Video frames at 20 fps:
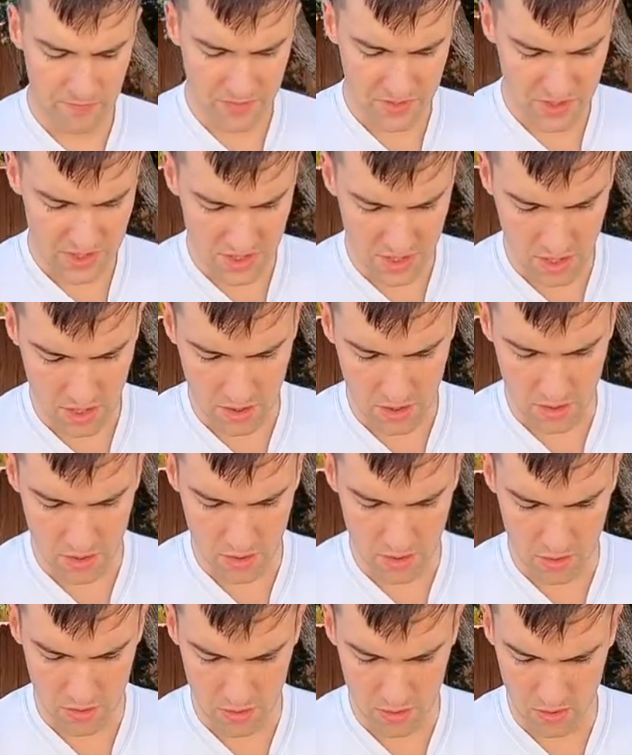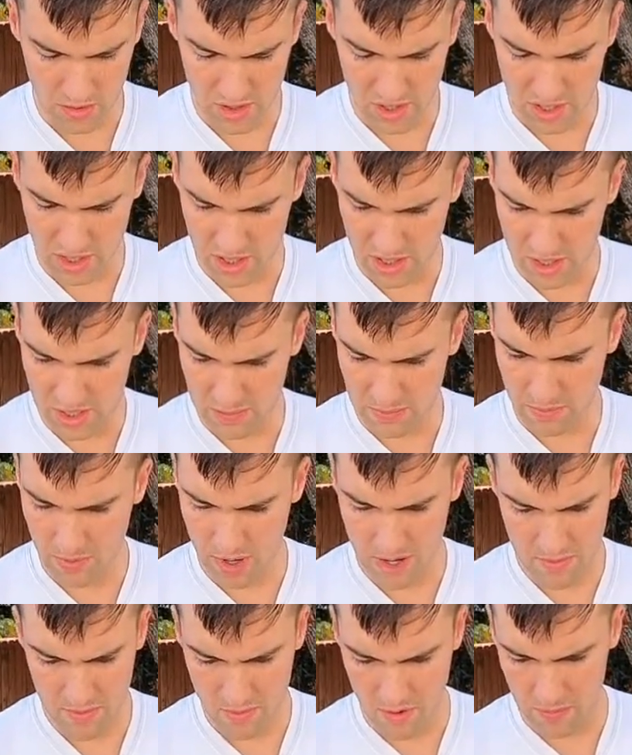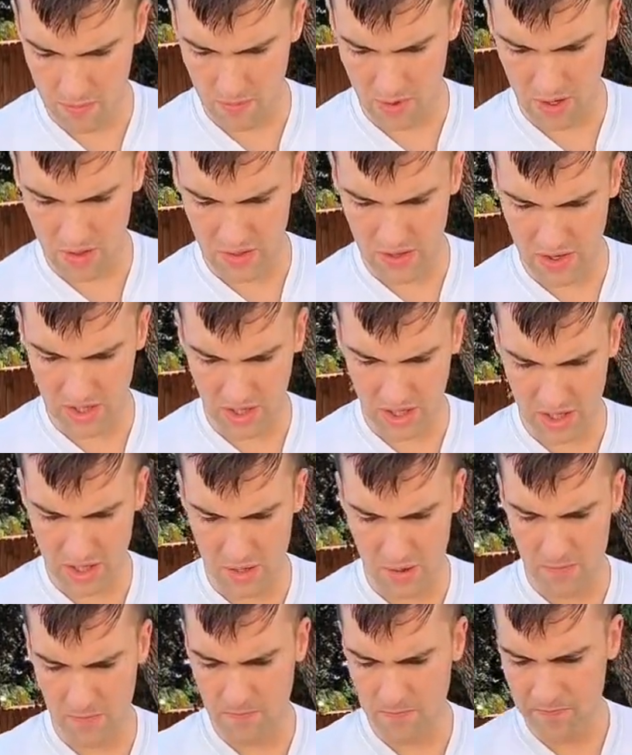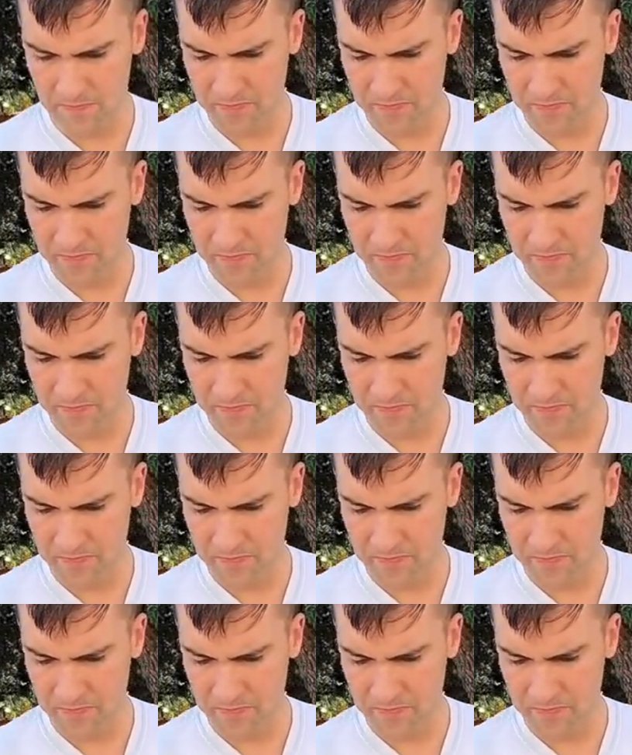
So the primer I put on there kind of